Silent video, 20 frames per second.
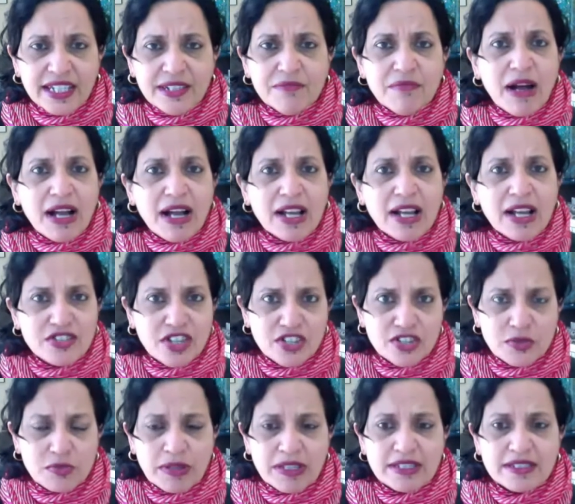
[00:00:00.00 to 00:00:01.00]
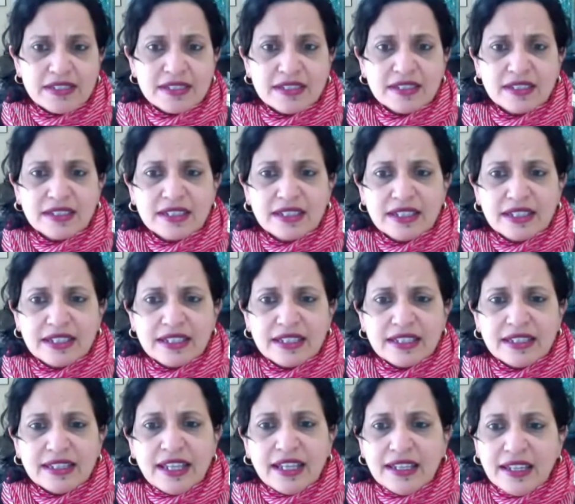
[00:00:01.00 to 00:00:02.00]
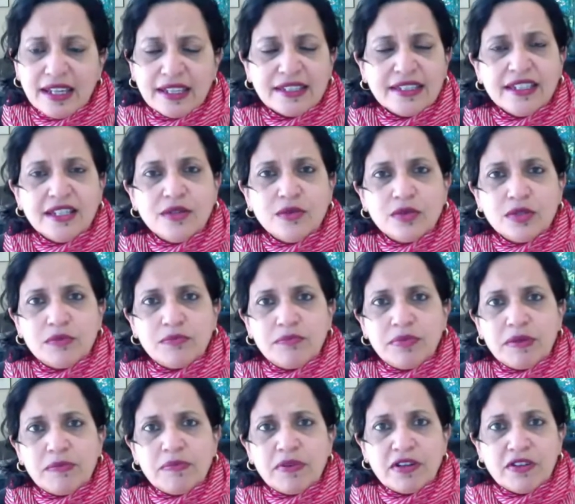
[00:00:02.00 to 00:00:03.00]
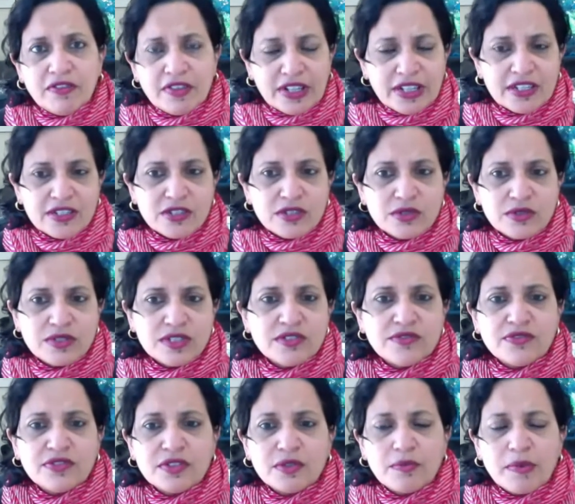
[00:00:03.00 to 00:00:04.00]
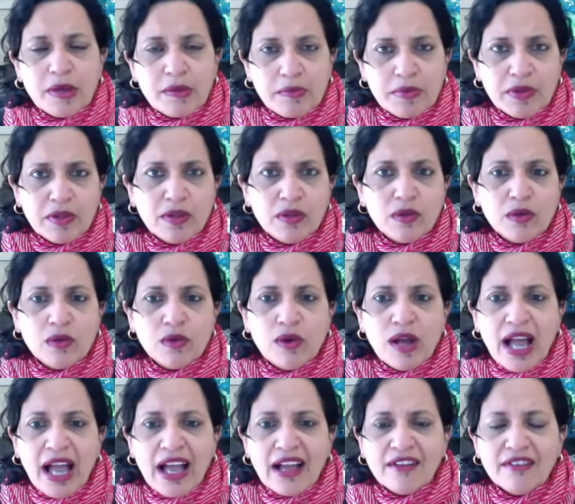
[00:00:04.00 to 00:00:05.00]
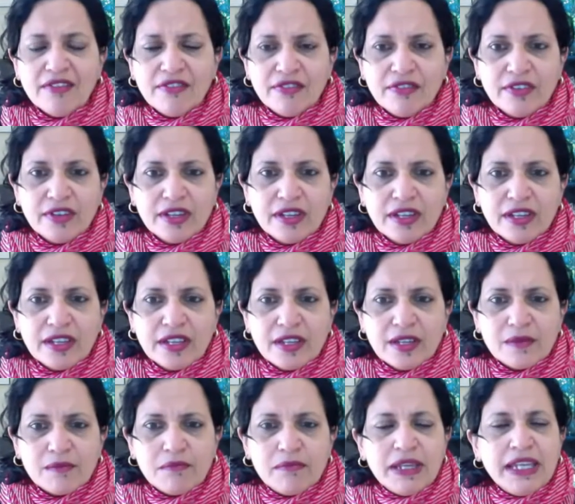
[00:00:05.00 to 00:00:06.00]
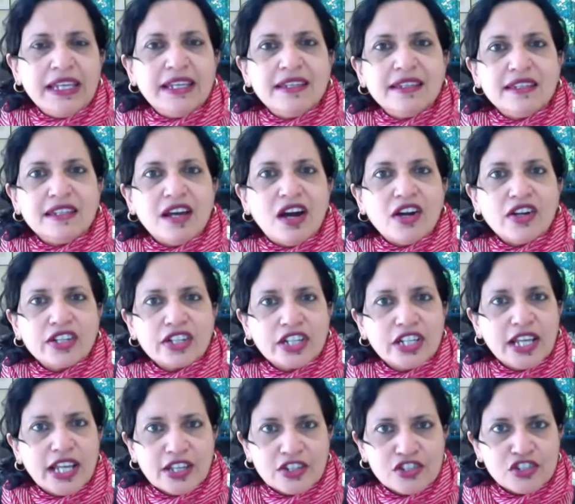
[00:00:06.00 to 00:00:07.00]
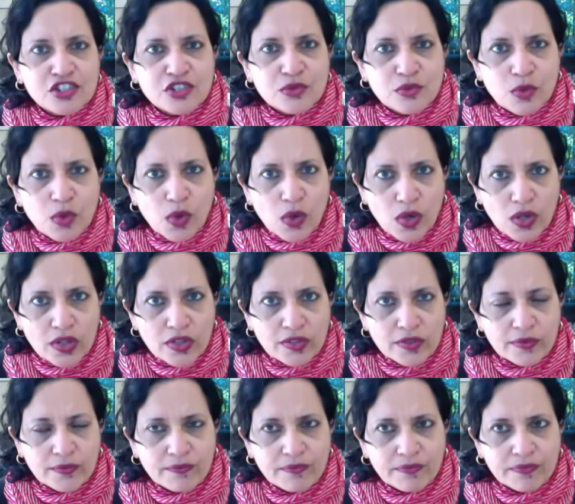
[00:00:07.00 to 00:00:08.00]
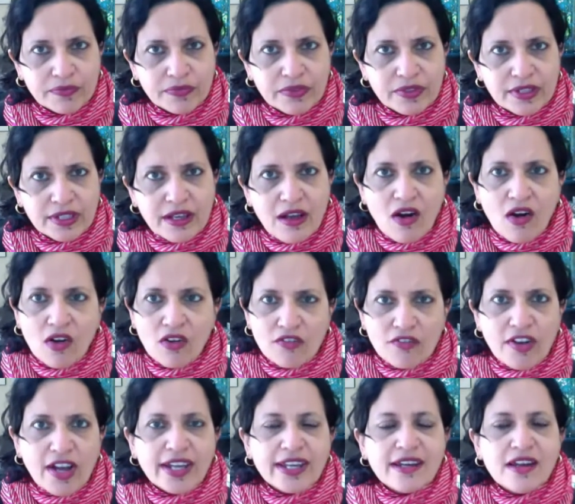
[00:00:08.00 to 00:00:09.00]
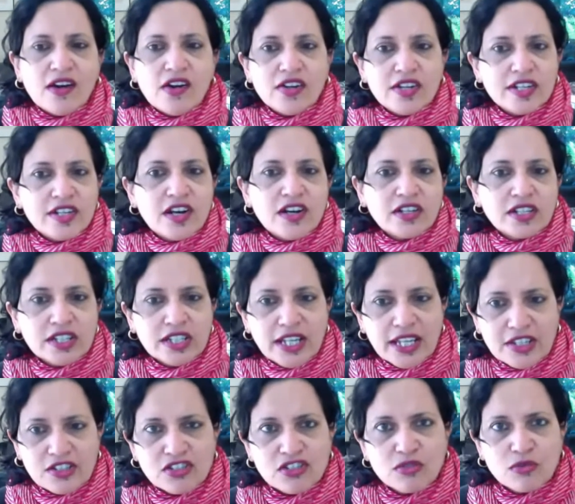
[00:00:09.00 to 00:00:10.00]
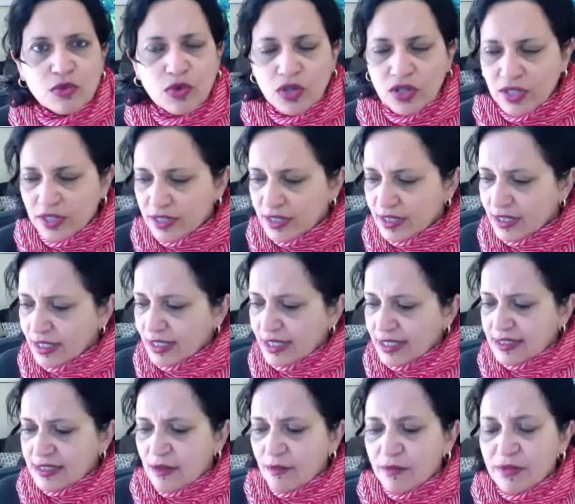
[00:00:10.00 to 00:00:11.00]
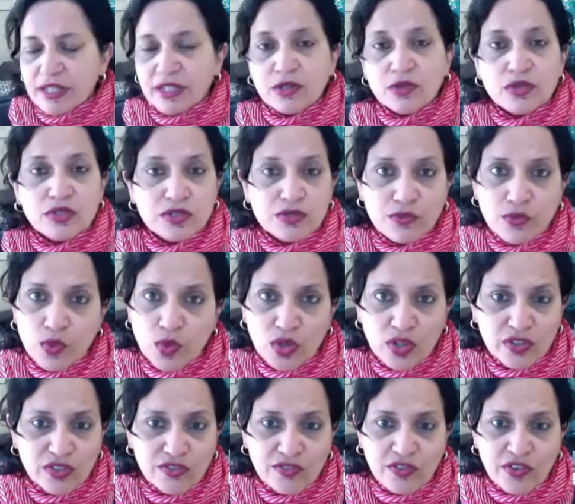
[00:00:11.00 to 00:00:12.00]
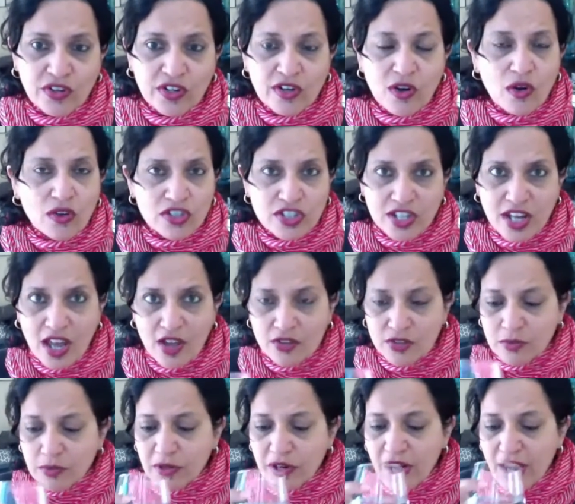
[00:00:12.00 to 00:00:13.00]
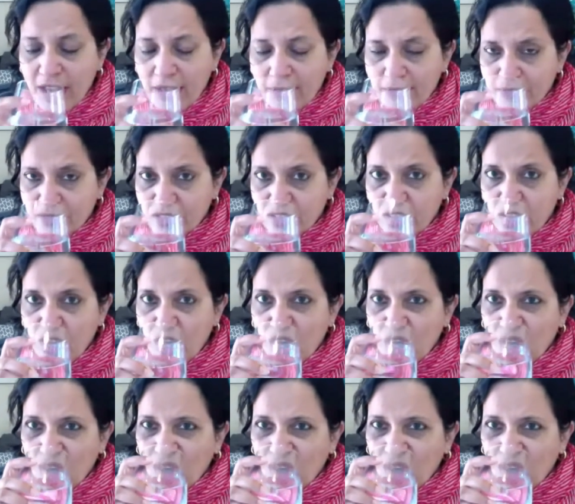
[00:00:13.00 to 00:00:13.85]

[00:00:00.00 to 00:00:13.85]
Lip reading: In my judgment, that idea would be perfectly suited for people who have been in the art collection world, or fine art and art collection world. Somebody who has worked for an auction house, perhaps,